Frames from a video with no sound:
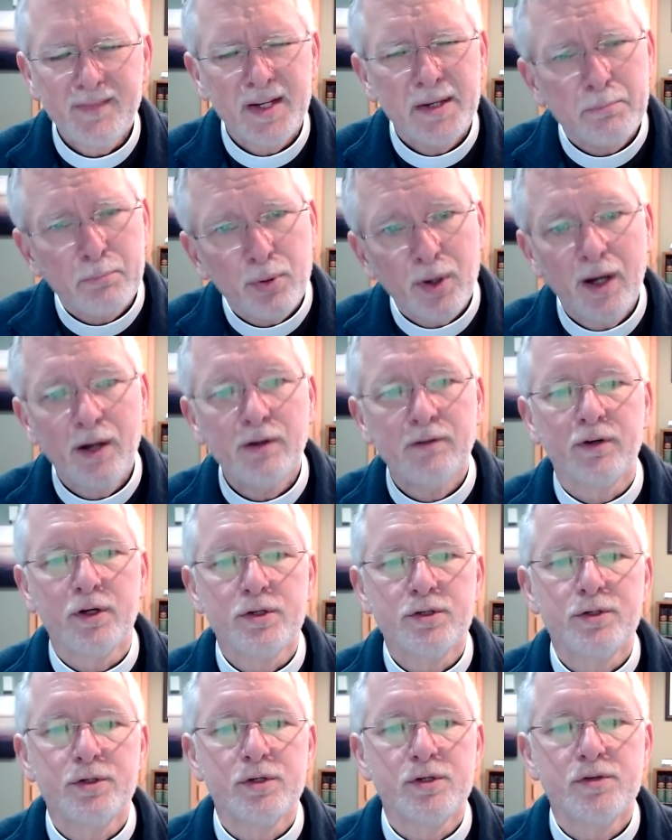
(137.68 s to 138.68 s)
I'm proud of
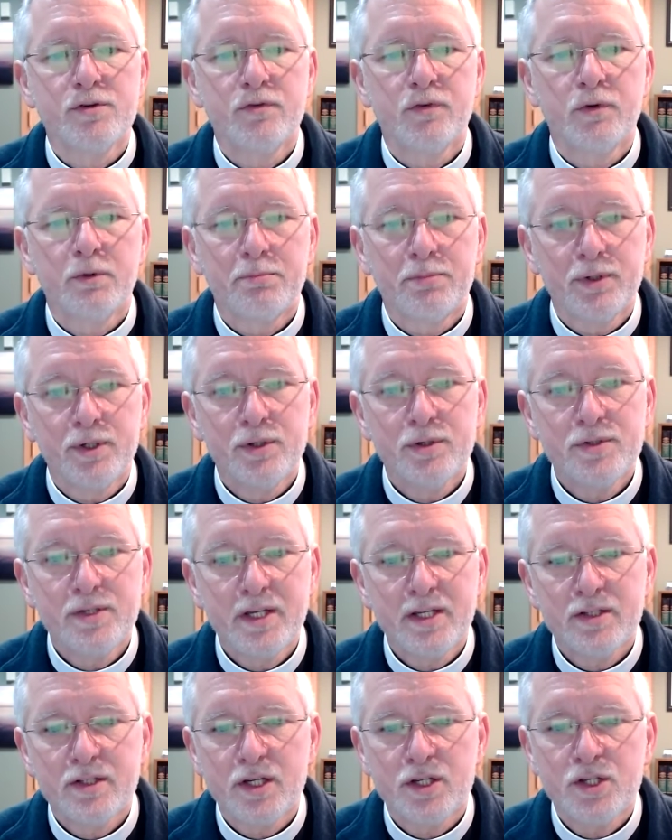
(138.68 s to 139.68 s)
our church for
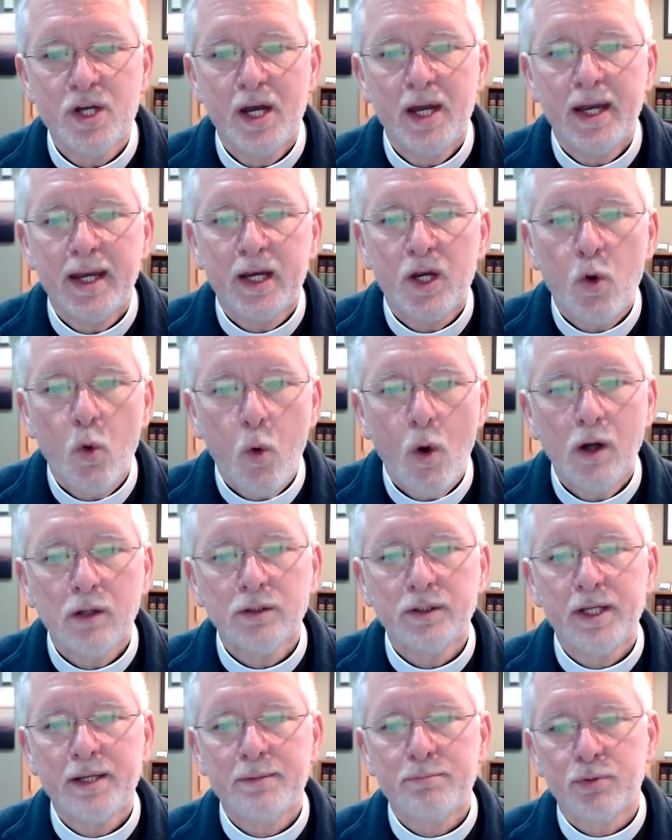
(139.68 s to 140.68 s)
producing such a
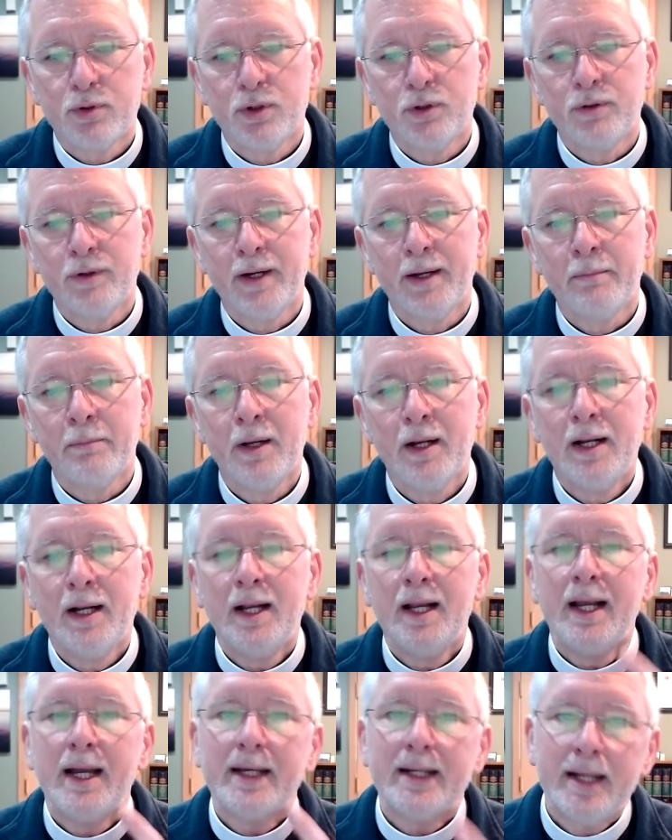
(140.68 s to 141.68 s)
quality program,
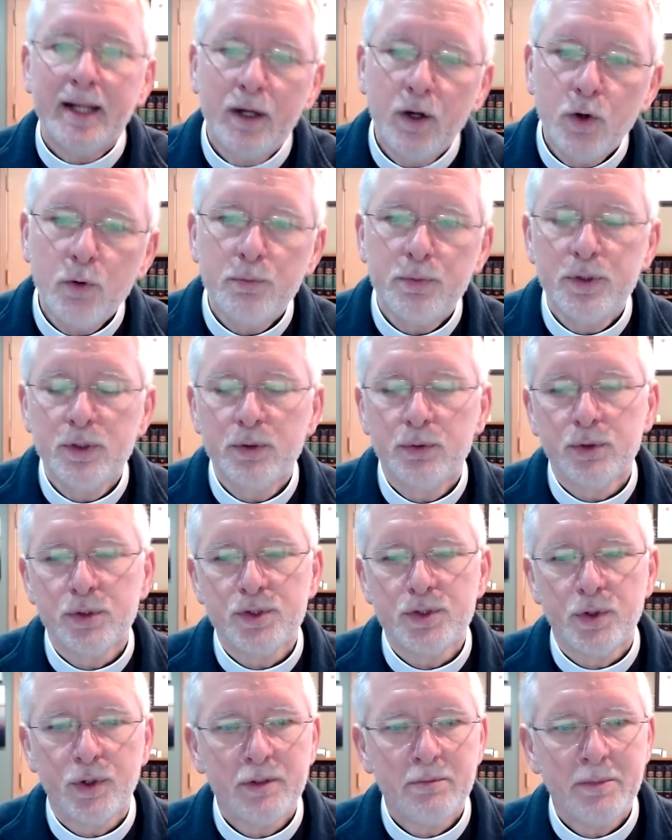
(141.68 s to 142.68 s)
and I hope you will
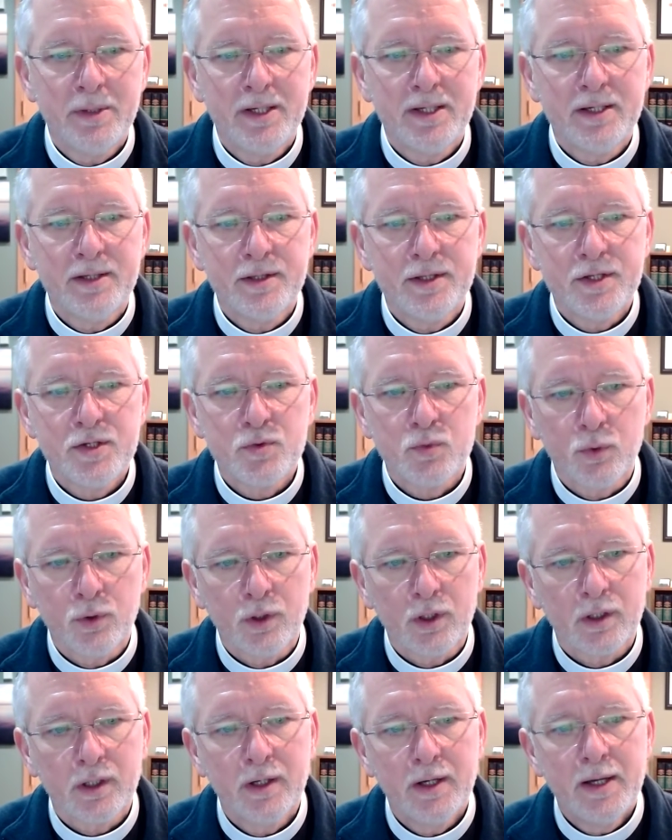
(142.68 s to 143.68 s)
join me in this
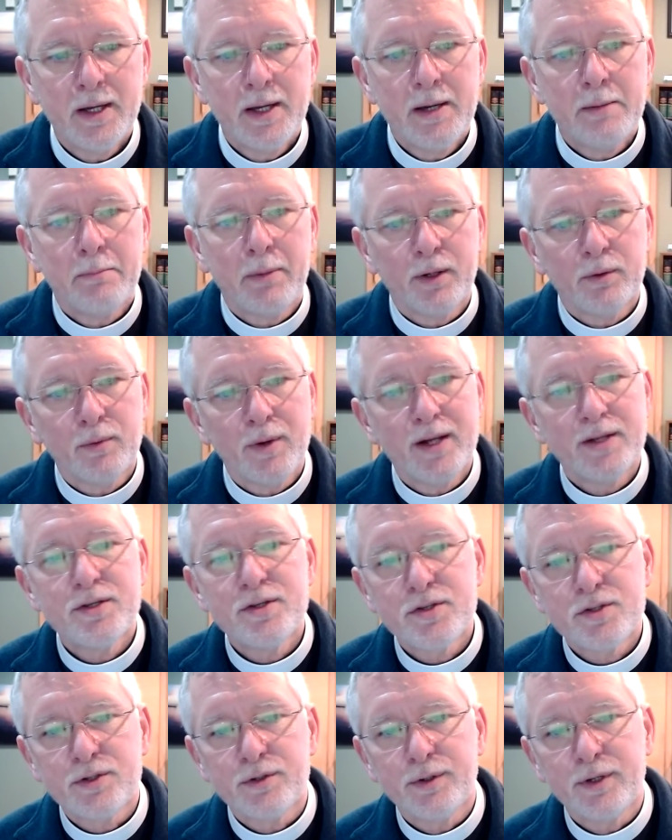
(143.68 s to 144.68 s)
work by
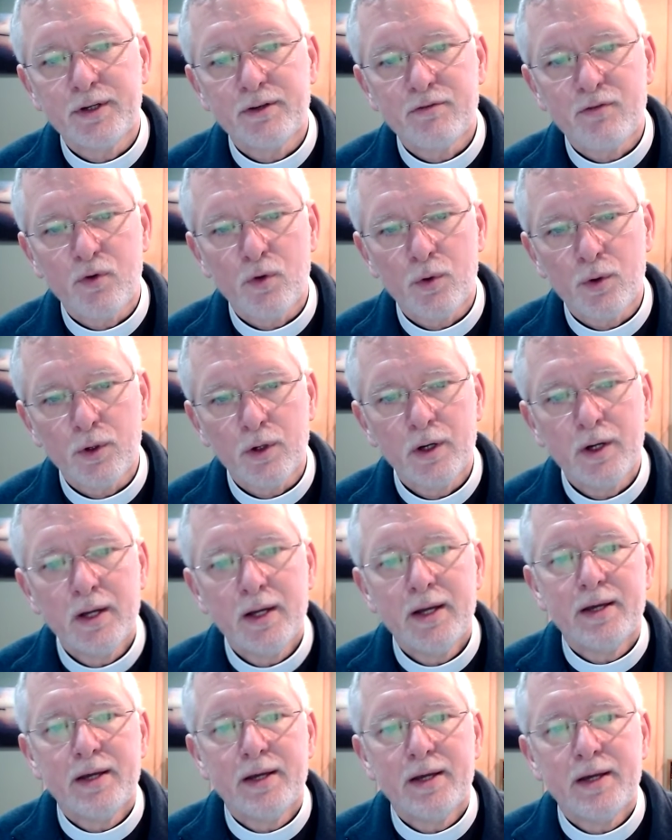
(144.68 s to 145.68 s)
registering for
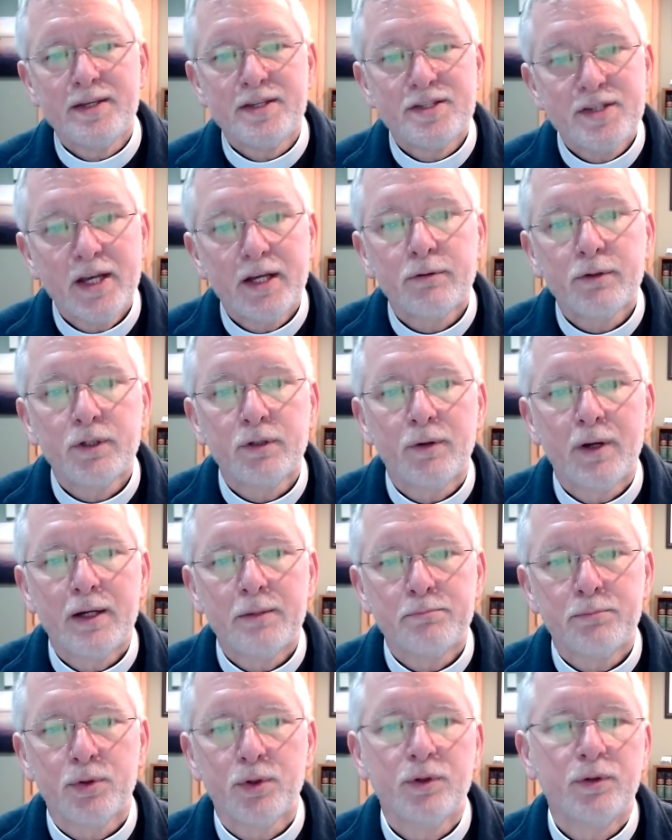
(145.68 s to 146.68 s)
the Sacred
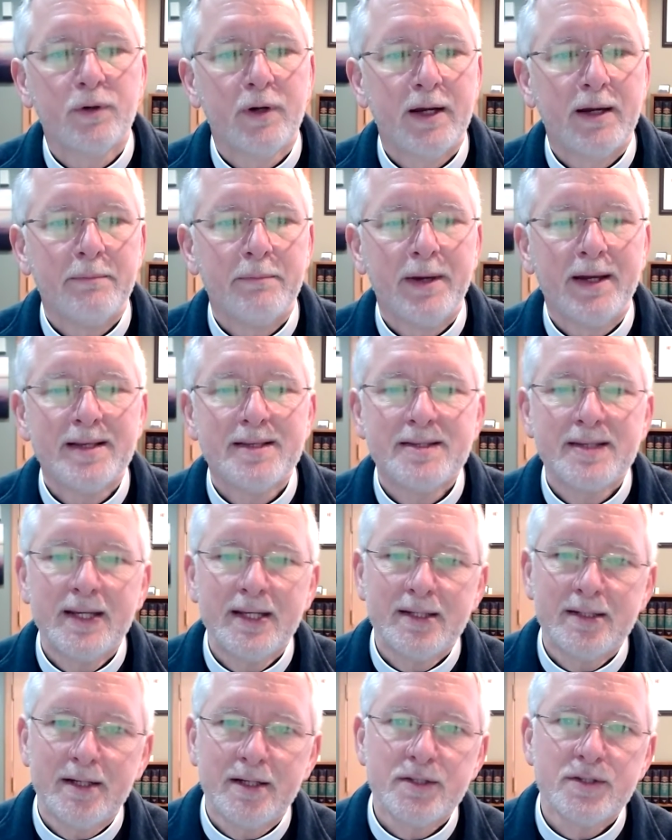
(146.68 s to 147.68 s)
Ground program at
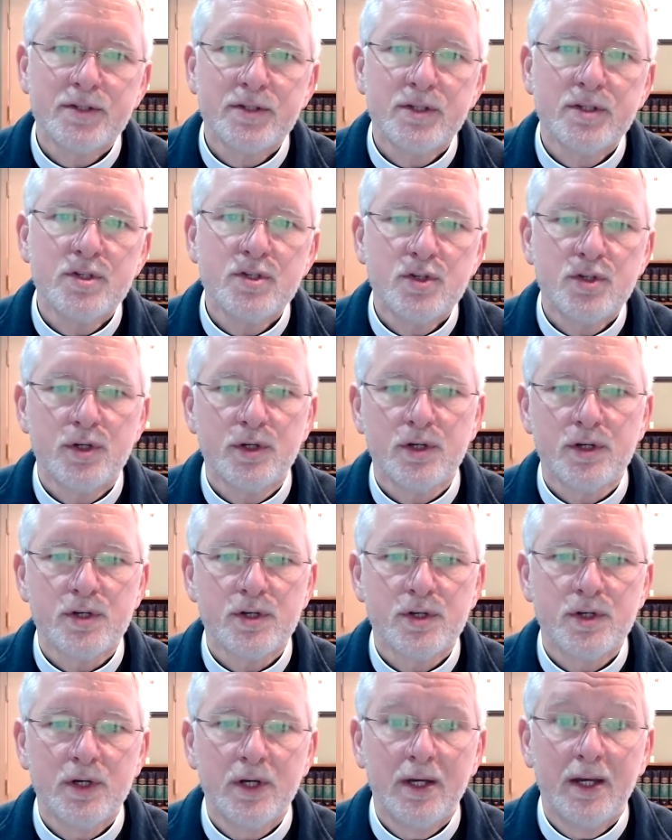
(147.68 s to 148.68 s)
St. Dunstan's
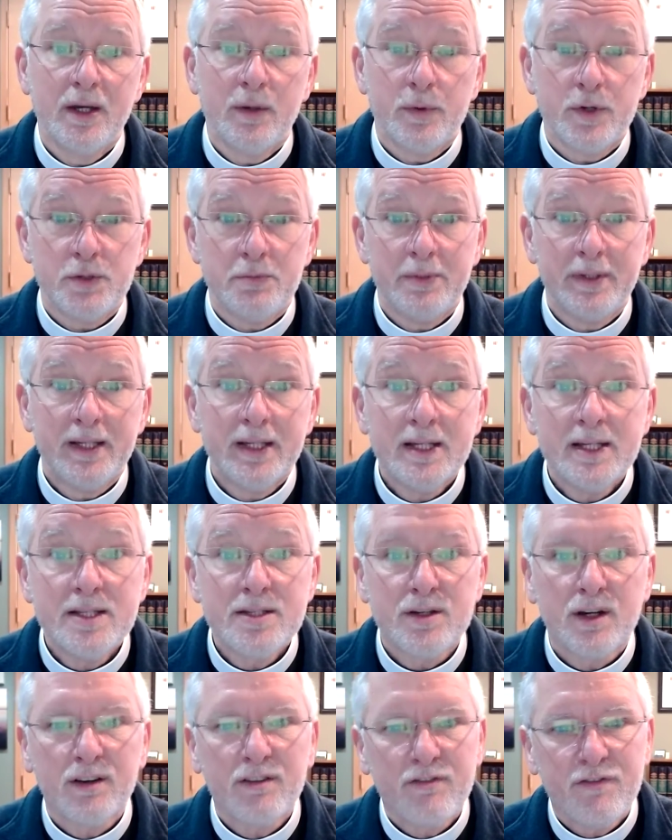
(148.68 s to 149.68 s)
Church, which
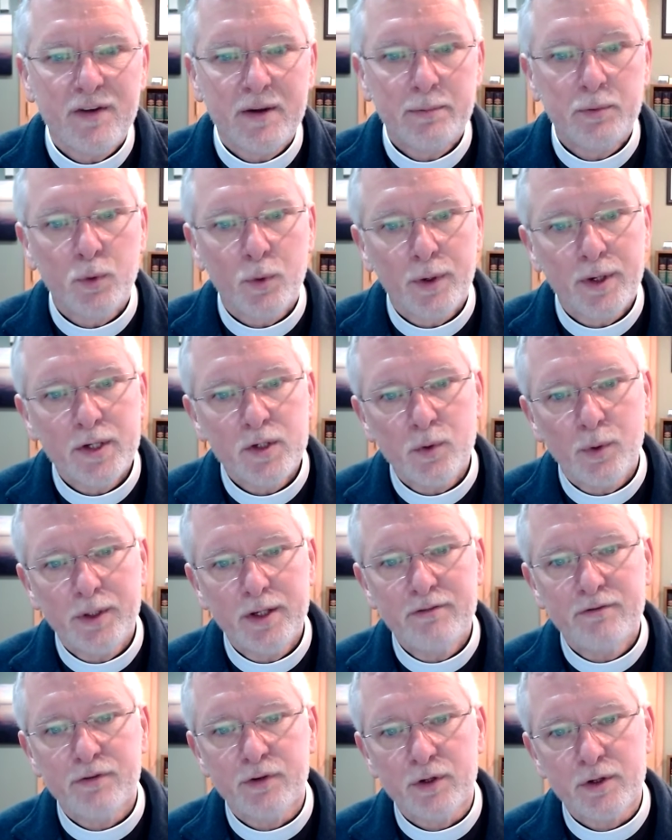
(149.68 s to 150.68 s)
begins on February
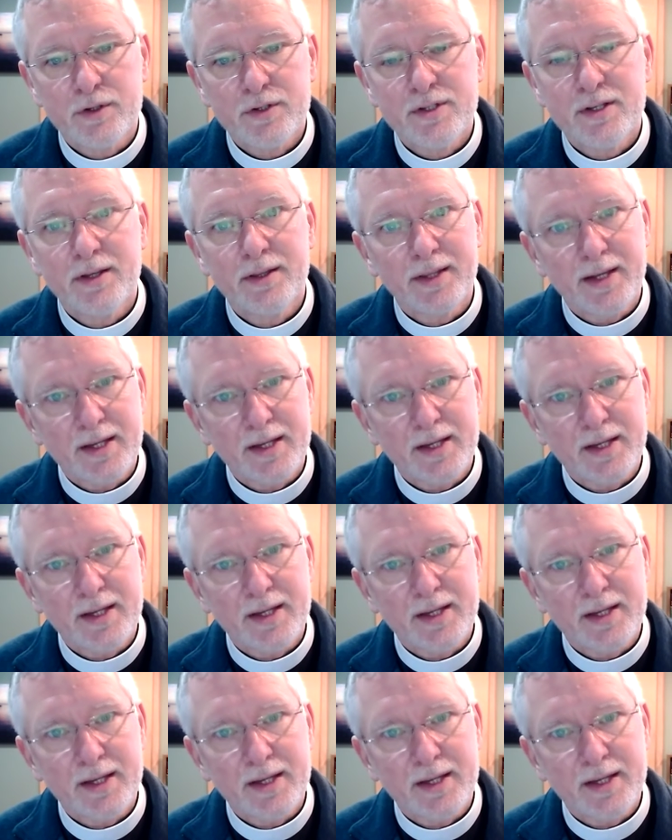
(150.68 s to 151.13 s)
21st.